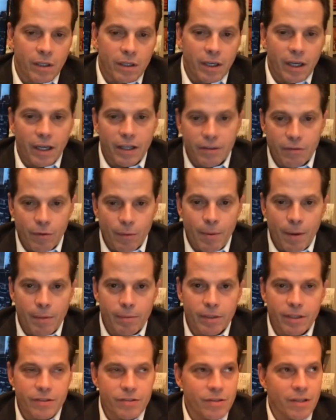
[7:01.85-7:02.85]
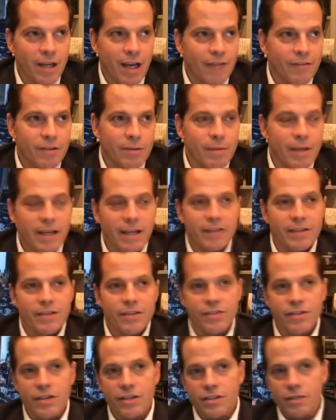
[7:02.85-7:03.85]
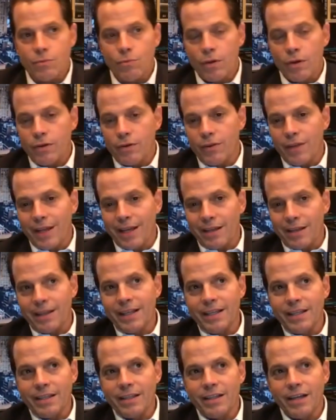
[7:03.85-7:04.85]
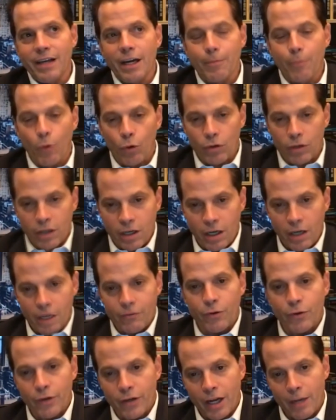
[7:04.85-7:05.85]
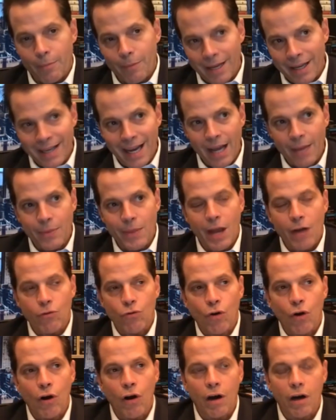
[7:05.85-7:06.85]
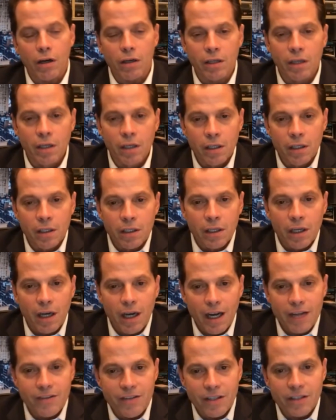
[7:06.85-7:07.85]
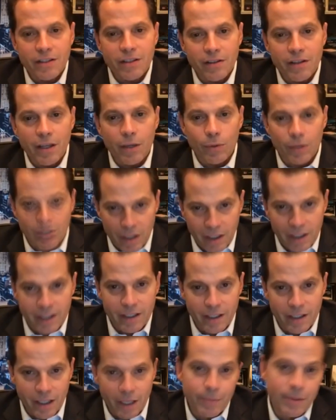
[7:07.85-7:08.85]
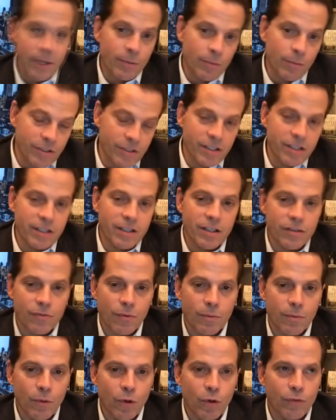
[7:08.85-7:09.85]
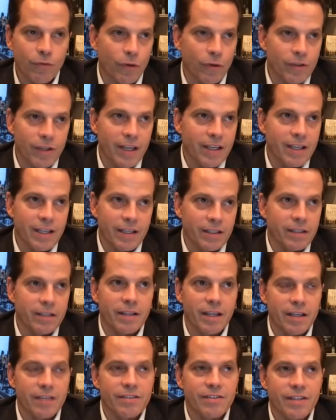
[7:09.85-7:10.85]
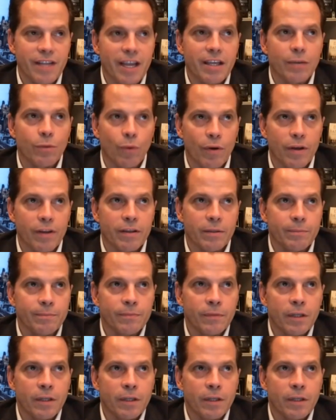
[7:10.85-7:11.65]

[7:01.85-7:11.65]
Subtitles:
And the Republicans will have to make a decision whether they clean it up or cover it up. I got that wrong. I said that they would clean it up. They would seek his removal. They didn't. They stayed with him.